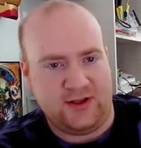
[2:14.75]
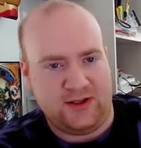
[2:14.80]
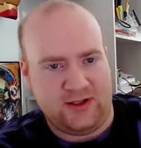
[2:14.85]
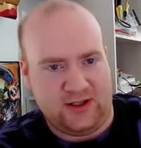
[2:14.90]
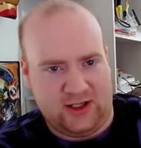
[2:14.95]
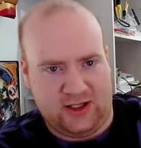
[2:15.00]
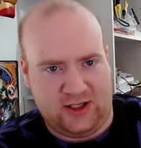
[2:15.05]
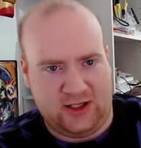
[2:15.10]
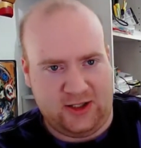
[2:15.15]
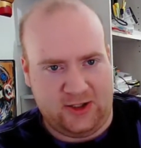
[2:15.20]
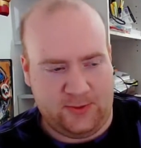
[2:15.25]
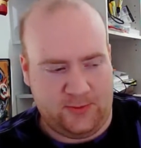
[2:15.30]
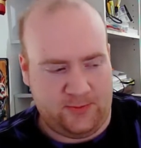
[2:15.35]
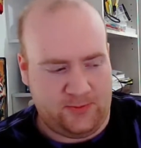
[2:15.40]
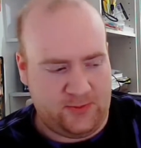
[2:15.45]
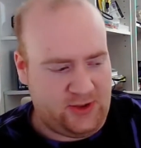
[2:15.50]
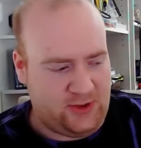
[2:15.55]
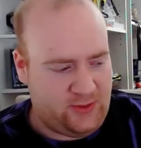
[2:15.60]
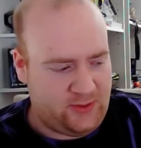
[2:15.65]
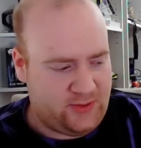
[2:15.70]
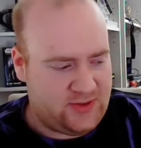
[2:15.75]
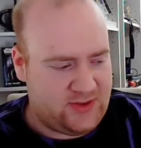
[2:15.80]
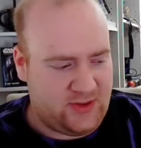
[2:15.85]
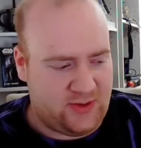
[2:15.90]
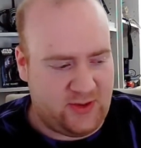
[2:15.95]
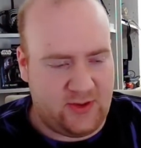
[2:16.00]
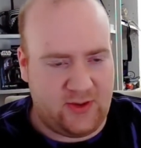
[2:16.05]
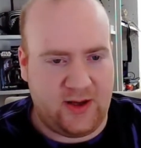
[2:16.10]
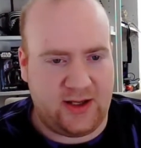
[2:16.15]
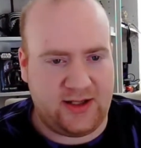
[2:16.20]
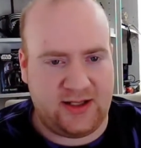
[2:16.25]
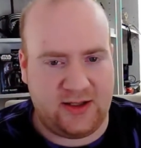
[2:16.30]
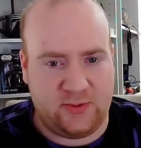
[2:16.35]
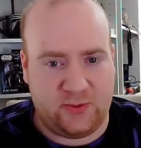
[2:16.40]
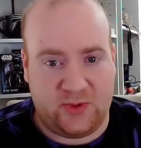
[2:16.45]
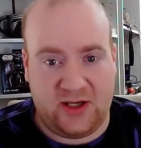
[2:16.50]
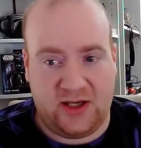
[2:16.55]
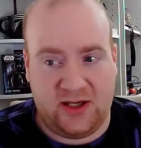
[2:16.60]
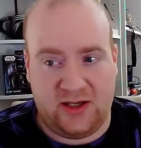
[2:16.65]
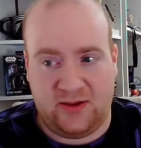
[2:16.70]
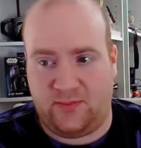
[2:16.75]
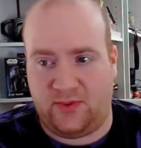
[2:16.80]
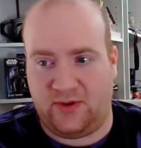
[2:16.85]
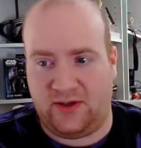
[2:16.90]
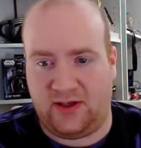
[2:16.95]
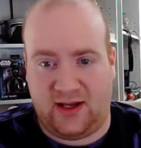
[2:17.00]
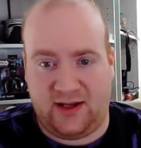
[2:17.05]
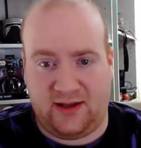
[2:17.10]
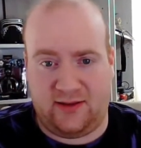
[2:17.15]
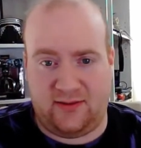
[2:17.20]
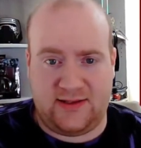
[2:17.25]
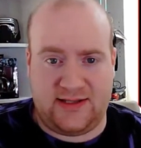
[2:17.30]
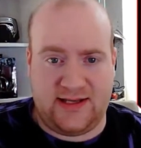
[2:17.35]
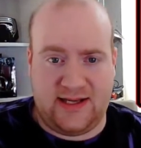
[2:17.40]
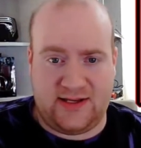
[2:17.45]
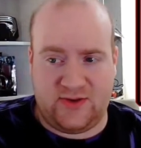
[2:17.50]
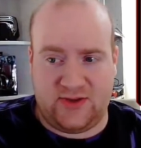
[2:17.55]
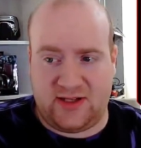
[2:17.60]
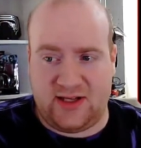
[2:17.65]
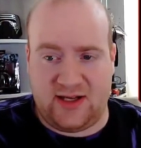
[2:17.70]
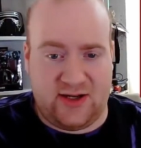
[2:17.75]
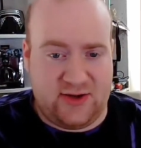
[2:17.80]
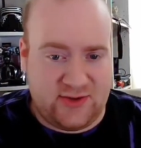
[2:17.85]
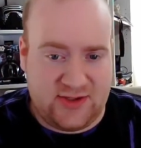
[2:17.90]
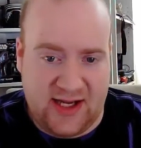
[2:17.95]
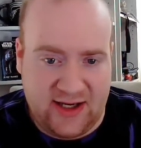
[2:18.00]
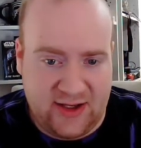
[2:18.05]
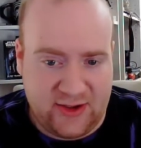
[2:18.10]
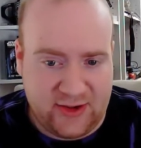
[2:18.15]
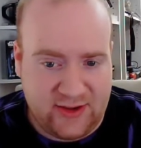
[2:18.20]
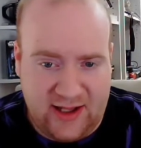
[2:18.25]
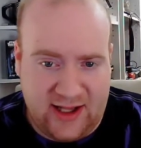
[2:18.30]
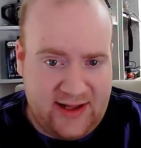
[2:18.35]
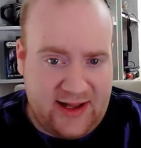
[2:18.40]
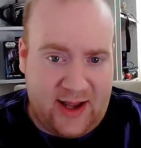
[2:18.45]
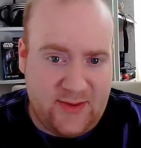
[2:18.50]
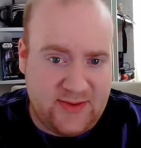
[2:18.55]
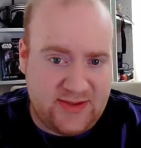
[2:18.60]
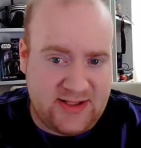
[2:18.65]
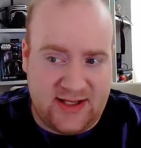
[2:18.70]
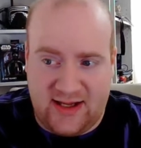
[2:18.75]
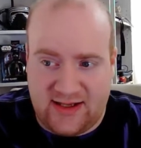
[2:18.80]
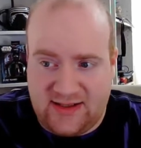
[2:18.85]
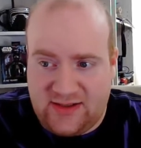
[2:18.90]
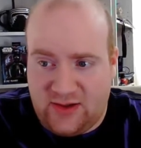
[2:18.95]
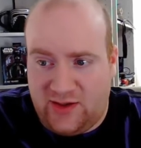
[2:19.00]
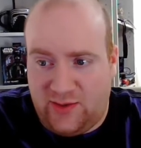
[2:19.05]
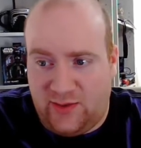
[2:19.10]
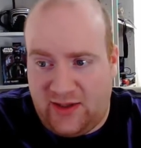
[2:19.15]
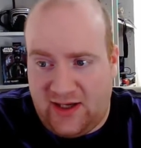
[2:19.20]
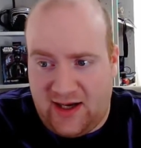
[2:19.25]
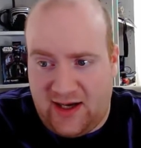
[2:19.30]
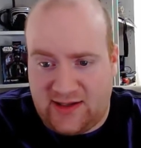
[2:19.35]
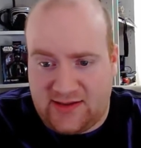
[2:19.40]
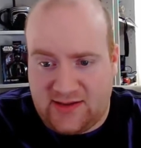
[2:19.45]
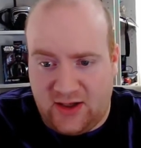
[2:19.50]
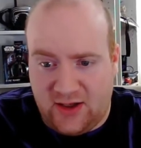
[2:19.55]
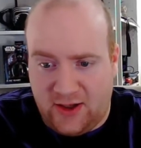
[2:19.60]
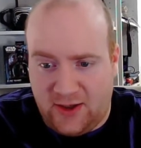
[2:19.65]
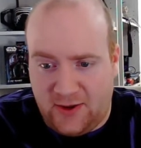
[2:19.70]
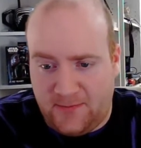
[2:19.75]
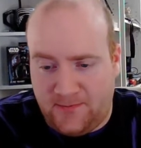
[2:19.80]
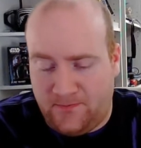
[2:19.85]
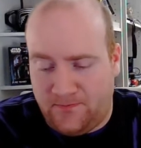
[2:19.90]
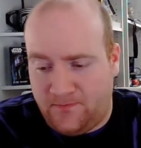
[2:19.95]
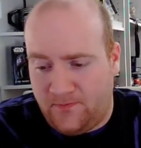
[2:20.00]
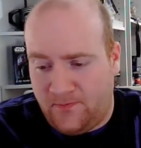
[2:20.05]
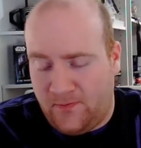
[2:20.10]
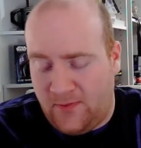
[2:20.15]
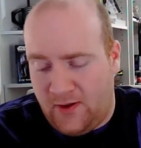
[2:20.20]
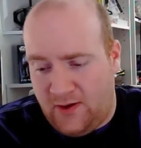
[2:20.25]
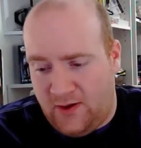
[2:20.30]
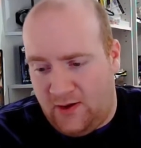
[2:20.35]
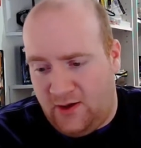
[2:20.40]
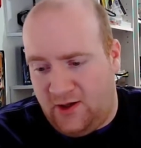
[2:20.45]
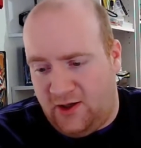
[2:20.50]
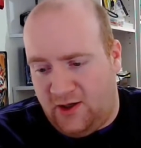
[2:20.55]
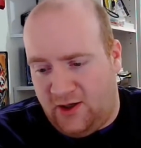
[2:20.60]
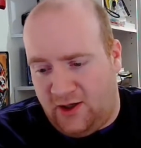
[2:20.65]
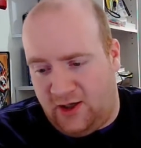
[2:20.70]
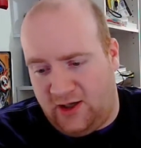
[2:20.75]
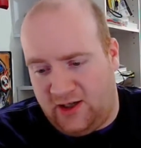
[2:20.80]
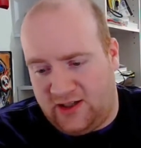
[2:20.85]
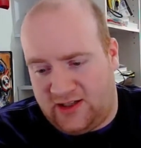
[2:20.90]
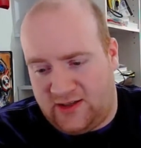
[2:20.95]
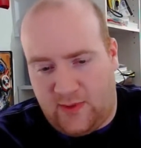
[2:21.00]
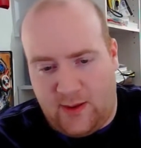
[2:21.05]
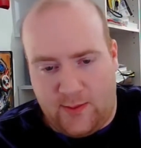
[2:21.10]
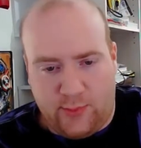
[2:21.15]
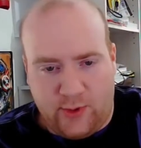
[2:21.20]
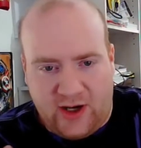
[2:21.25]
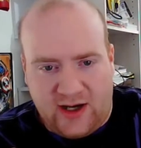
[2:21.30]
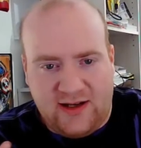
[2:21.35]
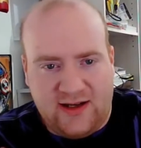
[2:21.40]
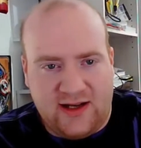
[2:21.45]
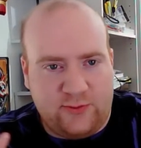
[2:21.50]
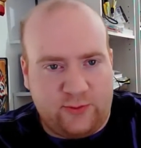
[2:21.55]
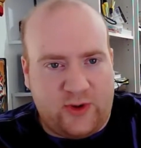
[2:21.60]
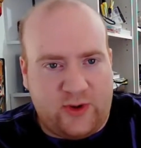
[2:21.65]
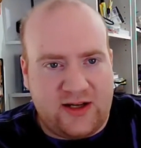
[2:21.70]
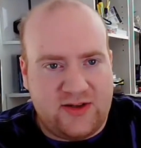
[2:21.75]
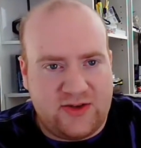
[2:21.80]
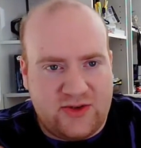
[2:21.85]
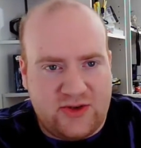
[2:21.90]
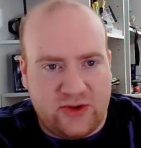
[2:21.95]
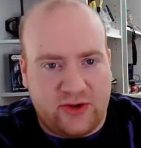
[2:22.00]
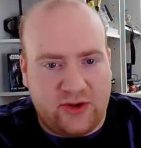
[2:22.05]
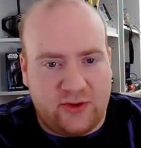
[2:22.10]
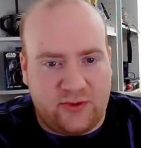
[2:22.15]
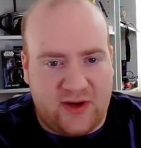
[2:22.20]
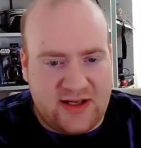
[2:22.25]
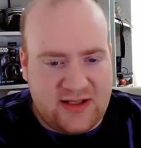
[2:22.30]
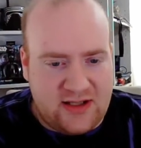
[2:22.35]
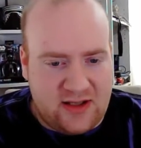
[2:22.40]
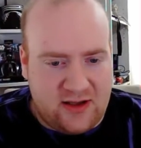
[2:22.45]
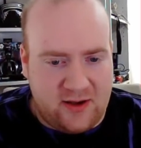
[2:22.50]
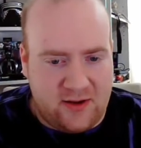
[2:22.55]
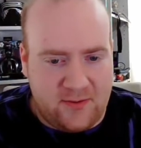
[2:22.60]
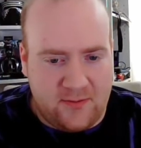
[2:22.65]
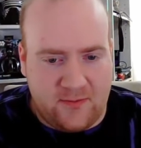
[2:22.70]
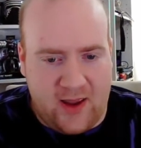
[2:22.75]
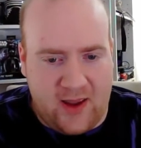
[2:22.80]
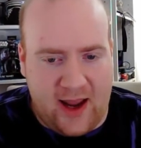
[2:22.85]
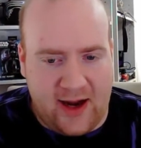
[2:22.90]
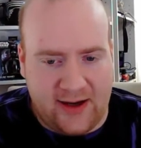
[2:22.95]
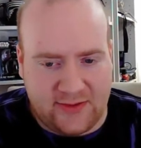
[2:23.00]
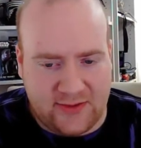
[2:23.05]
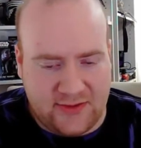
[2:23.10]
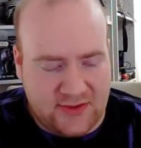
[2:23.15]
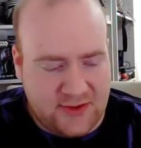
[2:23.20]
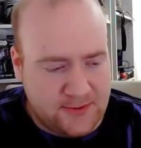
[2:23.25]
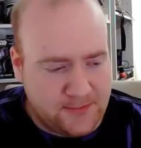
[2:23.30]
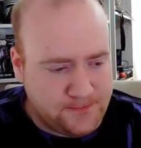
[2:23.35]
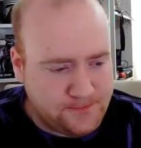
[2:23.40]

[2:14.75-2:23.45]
You know, so I didn't read, but like Cedric the Entertainer, and that was it. That's the only one that I saw. So my brain didn't register the rest of the actors